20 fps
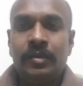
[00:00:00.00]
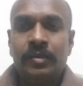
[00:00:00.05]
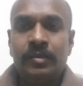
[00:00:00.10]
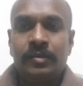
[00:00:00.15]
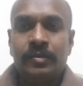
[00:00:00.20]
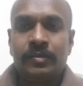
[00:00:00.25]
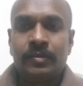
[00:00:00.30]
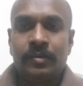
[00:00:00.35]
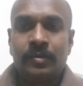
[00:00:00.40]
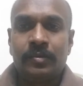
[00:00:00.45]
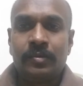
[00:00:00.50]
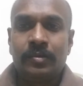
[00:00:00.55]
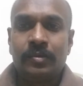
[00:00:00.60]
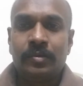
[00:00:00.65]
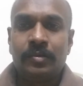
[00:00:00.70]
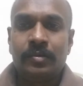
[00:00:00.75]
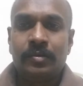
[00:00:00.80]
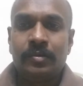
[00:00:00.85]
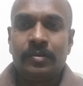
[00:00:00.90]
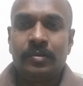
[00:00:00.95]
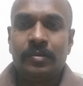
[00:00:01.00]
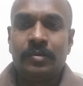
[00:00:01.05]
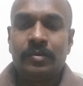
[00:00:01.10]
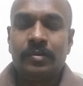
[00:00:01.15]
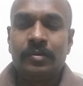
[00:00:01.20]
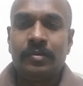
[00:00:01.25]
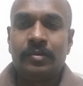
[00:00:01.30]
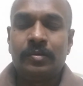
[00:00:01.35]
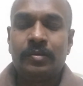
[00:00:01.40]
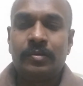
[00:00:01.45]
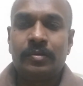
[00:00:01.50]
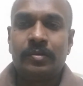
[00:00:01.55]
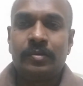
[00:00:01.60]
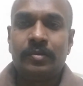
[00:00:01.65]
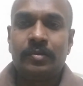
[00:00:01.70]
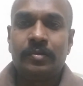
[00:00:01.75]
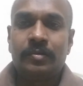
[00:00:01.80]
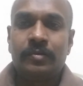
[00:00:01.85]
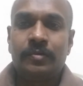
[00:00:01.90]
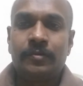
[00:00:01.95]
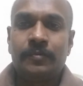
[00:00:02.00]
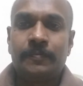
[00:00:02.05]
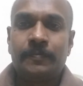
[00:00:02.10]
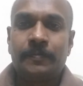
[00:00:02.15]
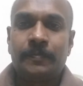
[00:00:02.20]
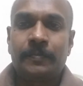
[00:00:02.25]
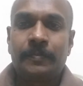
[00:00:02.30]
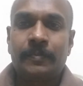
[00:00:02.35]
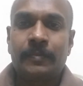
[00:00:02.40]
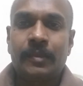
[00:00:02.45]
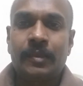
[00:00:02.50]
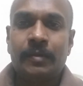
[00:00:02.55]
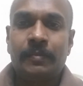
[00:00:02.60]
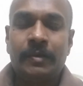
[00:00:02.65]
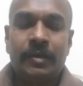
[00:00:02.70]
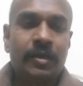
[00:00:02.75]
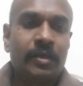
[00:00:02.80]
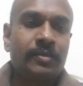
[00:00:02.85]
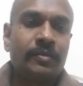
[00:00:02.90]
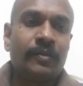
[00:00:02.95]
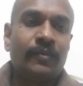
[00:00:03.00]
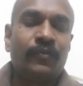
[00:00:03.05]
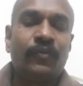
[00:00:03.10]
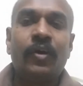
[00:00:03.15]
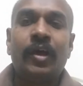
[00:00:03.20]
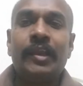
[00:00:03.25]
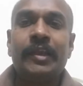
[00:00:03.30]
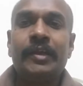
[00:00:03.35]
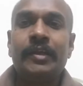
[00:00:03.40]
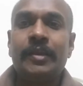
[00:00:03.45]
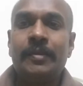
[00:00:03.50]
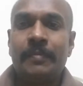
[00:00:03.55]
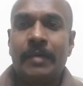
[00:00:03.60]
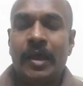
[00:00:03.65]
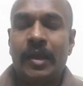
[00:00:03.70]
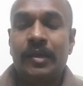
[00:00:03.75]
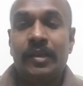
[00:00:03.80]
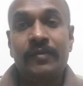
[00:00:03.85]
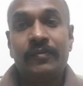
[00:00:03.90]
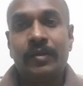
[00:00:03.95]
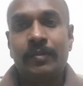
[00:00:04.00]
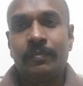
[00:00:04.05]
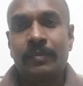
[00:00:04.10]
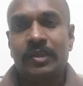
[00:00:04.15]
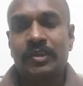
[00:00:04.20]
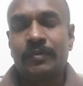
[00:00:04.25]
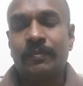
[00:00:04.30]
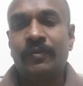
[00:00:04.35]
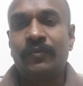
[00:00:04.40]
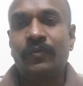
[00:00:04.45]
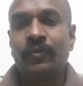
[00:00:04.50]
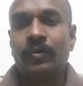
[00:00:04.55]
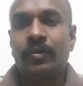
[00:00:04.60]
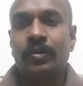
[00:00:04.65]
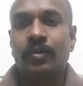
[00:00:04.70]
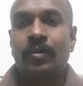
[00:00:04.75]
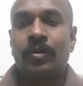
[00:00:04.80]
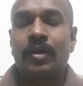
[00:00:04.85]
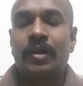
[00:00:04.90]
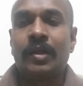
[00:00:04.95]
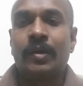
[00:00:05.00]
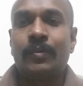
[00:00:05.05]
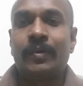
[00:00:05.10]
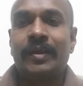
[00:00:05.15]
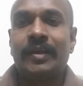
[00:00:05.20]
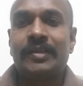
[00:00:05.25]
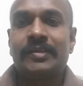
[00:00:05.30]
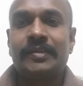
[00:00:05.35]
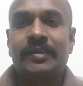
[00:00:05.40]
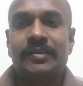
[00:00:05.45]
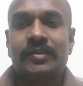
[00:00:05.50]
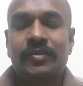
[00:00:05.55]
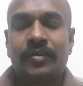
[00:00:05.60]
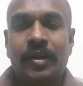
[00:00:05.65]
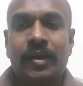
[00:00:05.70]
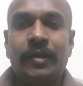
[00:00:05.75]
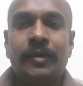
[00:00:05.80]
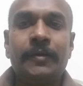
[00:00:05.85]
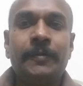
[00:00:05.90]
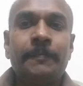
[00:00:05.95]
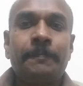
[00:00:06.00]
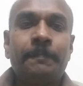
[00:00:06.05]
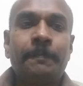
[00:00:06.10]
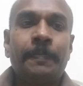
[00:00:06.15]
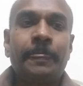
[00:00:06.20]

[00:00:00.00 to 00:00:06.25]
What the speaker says: So, because of the falling demand, even much before coronavirus has struck,